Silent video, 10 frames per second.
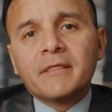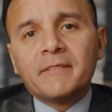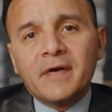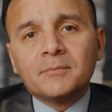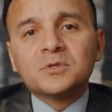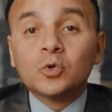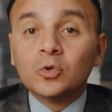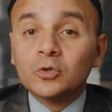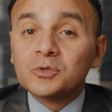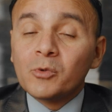them to
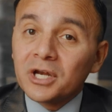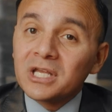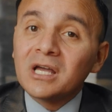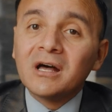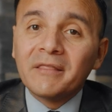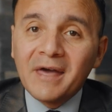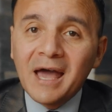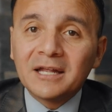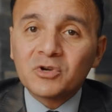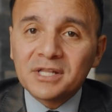lose money on
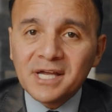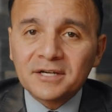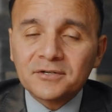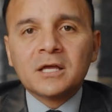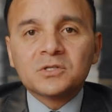that transaction.